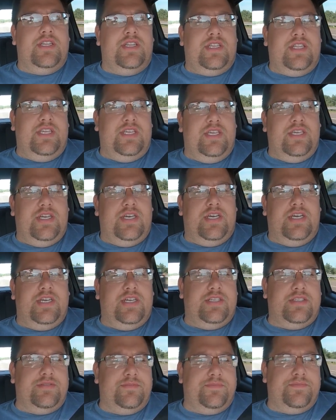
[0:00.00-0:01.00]

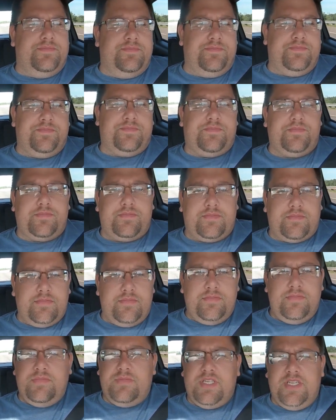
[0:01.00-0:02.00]

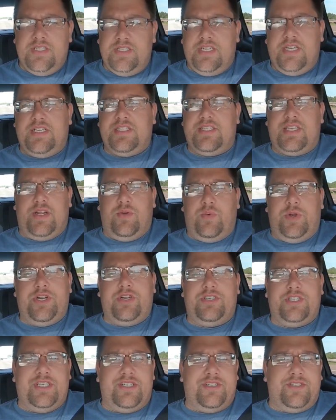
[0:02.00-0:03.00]
I did a set of
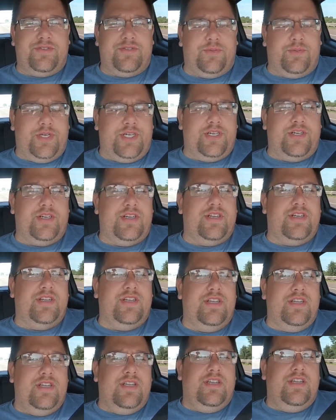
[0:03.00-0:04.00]
winter tires for winter.
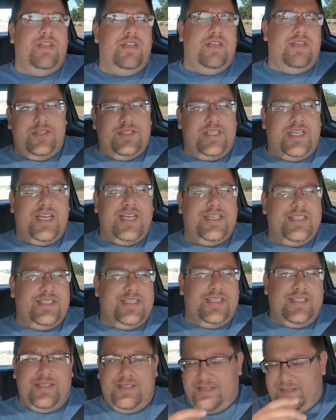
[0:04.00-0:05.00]
and there's guys
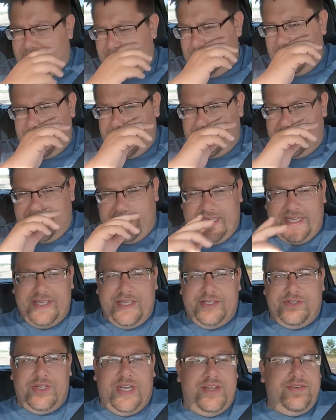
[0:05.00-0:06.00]
that
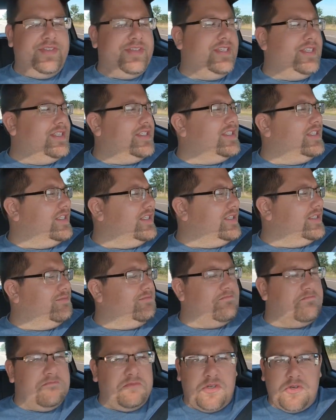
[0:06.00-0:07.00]
daily driving these things
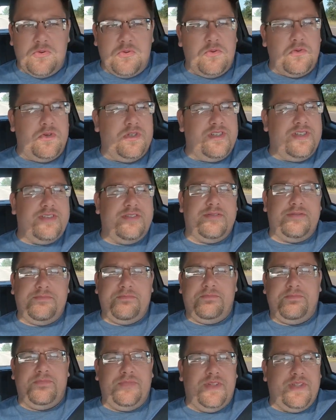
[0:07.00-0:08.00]
tuned,
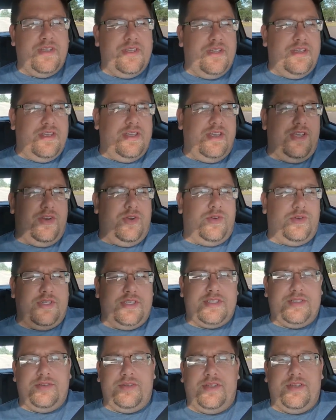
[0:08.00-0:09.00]
you know,
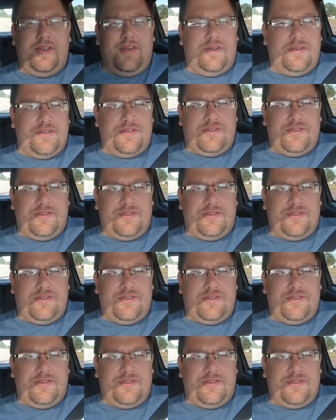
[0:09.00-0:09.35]
doesn't, you know,